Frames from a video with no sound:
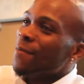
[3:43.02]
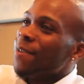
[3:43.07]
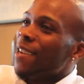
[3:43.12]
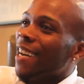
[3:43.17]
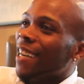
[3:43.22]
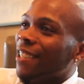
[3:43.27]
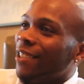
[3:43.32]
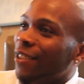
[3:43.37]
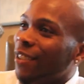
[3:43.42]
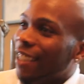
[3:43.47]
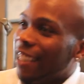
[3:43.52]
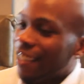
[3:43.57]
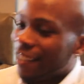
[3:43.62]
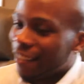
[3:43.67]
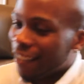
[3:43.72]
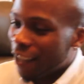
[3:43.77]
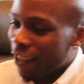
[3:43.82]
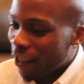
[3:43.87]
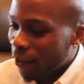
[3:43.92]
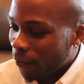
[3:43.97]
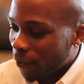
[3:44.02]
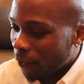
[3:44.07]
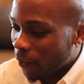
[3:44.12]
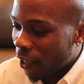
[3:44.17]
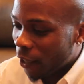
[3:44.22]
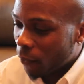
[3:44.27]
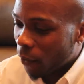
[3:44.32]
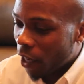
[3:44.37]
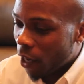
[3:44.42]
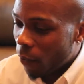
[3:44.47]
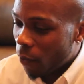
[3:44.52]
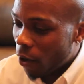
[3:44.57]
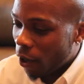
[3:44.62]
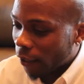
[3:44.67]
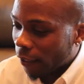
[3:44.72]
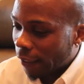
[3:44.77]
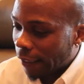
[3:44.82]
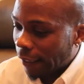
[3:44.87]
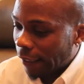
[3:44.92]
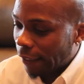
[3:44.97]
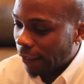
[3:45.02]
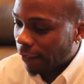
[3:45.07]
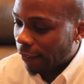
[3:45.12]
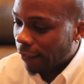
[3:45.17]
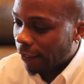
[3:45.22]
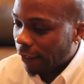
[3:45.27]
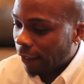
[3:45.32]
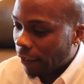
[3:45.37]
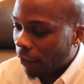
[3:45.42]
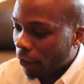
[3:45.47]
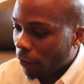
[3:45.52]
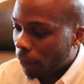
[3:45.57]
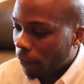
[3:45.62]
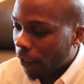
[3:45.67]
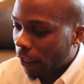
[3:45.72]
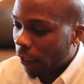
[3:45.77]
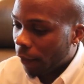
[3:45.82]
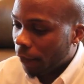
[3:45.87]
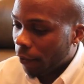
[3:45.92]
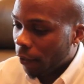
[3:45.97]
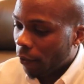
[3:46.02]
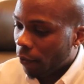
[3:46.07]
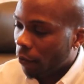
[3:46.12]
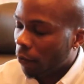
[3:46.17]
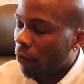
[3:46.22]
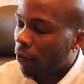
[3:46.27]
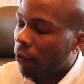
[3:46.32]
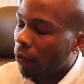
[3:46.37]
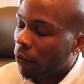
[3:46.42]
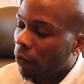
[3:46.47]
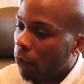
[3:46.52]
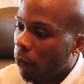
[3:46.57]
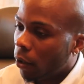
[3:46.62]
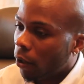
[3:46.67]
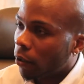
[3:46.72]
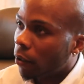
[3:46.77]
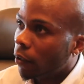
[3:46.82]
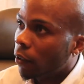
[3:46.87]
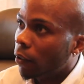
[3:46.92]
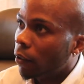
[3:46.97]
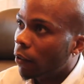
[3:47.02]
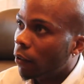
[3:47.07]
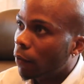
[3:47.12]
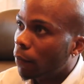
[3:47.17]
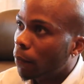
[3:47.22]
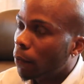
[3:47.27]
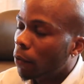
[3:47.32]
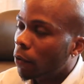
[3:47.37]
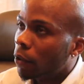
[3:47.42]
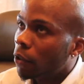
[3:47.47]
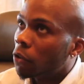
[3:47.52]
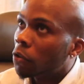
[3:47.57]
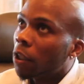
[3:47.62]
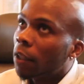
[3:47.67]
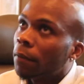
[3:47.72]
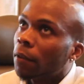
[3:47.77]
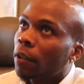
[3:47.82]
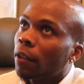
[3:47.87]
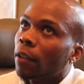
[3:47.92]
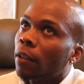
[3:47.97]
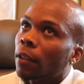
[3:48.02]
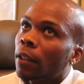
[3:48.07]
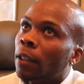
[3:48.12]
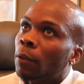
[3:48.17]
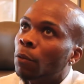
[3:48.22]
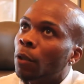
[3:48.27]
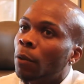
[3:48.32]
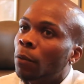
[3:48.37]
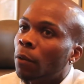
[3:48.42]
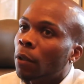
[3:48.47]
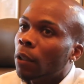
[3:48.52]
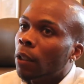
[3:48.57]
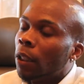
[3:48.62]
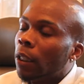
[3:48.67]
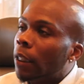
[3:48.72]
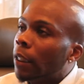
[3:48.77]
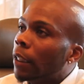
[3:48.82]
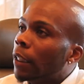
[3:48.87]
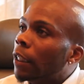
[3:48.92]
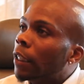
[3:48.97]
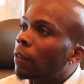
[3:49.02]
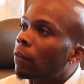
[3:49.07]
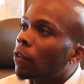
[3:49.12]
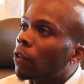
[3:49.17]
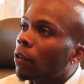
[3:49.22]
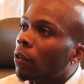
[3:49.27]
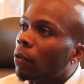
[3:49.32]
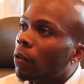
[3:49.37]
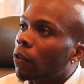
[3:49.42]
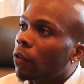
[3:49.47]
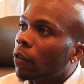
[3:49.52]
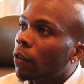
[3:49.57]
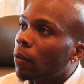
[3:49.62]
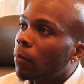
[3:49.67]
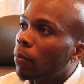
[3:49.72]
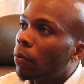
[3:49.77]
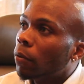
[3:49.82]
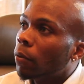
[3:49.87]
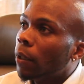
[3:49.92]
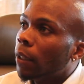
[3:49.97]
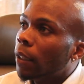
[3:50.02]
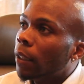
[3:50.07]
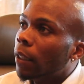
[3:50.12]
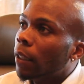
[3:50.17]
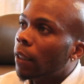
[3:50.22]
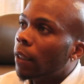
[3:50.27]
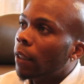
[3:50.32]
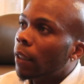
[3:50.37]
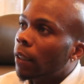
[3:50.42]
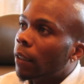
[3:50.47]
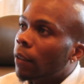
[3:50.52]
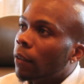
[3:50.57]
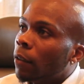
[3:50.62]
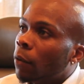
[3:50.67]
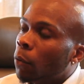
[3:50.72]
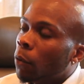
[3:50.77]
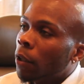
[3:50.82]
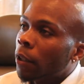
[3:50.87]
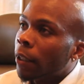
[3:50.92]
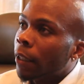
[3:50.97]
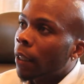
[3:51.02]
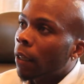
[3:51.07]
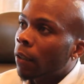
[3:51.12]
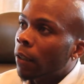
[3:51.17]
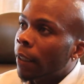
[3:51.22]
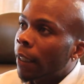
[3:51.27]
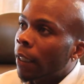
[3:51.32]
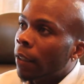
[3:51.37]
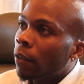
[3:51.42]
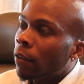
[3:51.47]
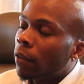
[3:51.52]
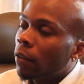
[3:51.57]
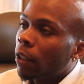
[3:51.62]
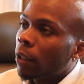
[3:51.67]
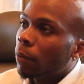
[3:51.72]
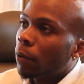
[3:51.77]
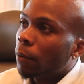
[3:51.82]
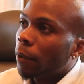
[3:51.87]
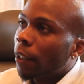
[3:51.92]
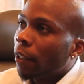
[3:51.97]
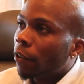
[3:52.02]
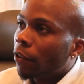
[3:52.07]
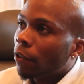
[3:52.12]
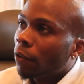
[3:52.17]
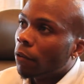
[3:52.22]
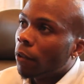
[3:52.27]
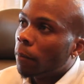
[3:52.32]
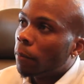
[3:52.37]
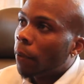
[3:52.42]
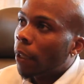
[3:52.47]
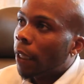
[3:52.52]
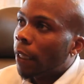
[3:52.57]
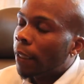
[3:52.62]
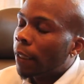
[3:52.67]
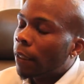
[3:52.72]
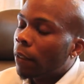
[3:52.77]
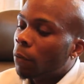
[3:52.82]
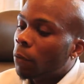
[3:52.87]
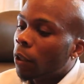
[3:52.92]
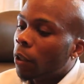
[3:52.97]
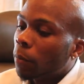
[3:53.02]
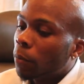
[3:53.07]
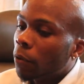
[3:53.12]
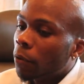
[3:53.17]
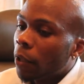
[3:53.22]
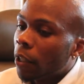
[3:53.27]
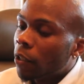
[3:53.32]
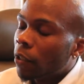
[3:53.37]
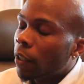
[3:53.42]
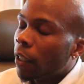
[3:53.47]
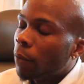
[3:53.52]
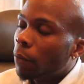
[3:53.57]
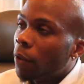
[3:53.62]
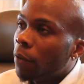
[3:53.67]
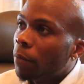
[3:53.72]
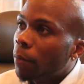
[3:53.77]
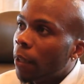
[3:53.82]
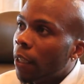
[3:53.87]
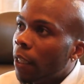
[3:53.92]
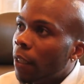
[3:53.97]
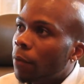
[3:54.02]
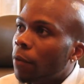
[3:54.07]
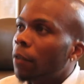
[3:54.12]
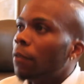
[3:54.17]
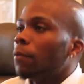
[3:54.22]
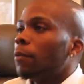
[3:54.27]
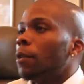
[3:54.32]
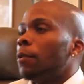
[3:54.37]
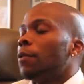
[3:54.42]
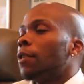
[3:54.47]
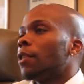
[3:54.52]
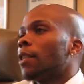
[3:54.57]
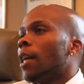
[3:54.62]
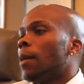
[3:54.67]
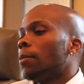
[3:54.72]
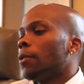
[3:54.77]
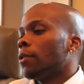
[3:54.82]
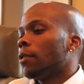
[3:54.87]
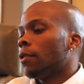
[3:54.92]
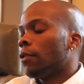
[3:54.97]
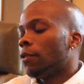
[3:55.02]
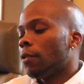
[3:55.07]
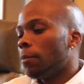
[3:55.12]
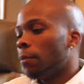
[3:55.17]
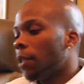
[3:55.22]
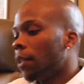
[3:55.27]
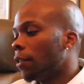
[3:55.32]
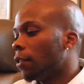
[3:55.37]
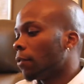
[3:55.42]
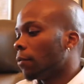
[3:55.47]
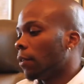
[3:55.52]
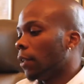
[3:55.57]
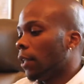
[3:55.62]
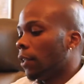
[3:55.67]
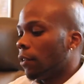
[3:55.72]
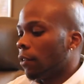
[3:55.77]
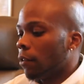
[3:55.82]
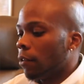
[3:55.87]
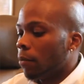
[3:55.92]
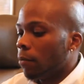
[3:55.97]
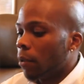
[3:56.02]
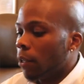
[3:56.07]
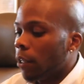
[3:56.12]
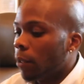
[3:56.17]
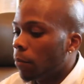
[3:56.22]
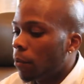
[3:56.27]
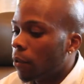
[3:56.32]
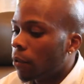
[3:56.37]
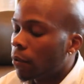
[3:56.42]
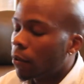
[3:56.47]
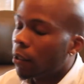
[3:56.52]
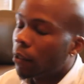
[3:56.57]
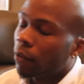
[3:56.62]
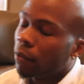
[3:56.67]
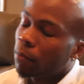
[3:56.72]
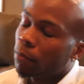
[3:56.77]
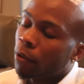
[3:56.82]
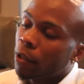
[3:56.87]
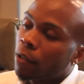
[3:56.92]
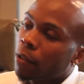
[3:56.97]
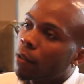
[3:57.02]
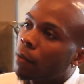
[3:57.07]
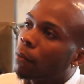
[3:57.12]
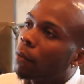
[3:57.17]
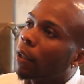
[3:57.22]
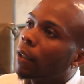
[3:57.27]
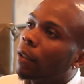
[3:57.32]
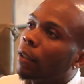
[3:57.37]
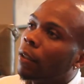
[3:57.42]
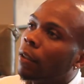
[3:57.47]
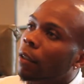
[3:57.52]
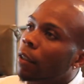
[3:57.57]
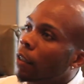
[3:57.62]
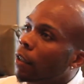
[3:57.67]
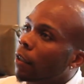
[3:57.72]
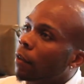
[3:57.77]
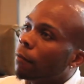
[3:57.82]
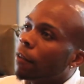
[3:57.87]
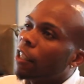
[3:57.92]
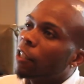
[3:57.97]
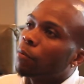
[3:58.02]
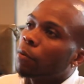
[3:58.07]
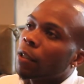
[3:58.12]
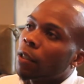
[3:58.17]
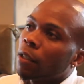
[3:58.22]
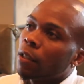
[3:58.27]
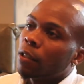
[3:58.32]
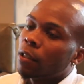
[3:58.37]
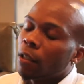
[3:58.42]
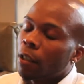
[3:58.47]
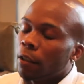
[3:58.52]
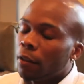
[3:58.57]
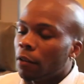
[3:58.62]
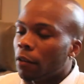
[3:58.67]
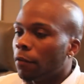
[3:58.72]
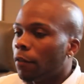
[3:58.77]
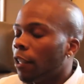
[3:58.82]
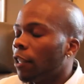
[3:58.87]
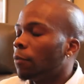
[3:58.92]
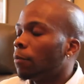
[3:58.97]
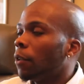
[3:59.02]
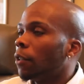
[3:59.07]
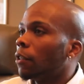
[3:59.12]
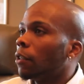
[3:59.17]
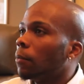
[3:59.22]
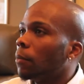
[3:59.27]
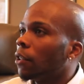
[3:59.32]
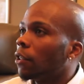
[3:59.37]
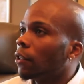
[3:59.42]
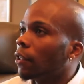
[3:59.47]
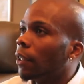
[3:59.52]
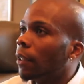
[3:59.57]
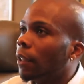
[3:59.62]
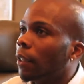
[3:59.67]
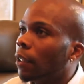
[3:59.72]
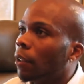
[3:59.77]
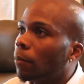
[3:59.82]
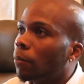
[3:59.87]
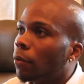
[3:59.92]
me ask you this: when I walked into SGA in '05, and you walked in '04, did you ever think that we would get the students to the point to where they are now? Did you think we would get the student body with the progression that we've made? We've established a tremendous relationship with the administration, President Rutley, Vice President Saunders, Vice President McShane, and